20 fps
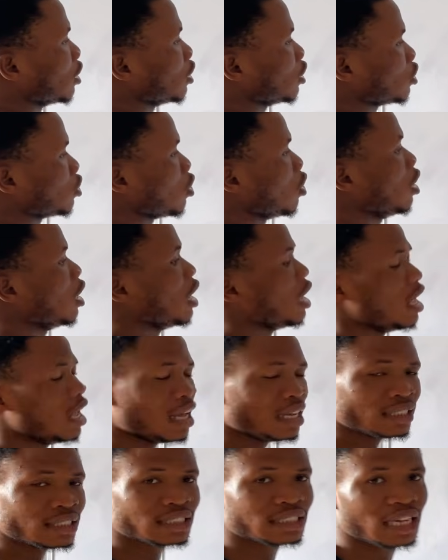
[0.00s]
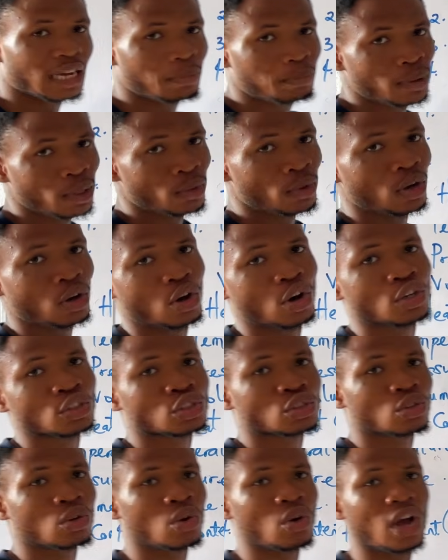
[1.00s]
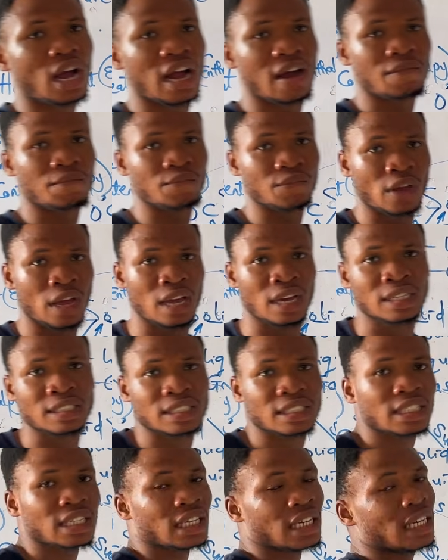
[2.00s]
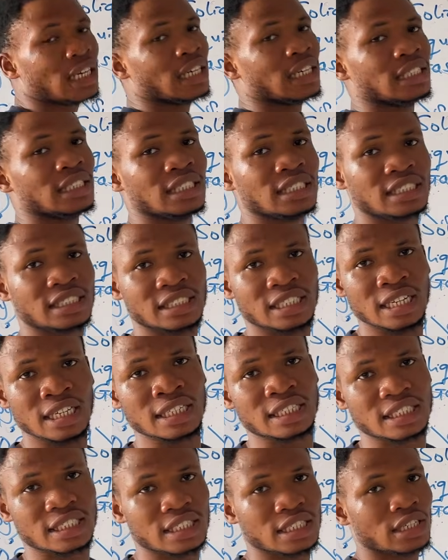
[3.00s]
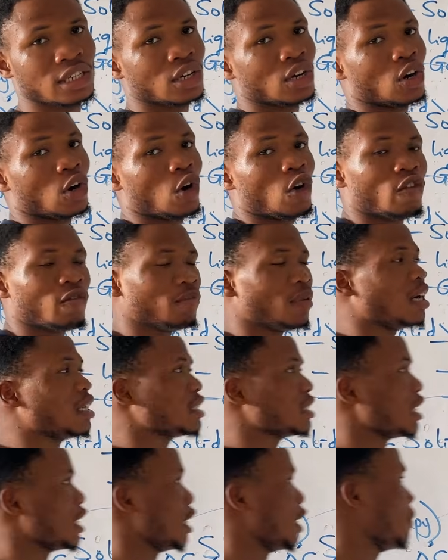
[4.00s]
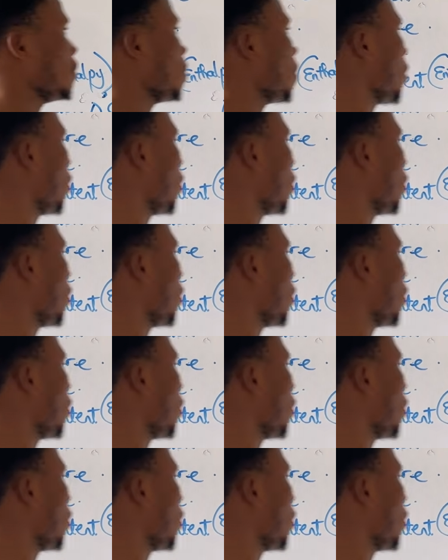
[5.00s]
So enthalpy will also affect the state of matter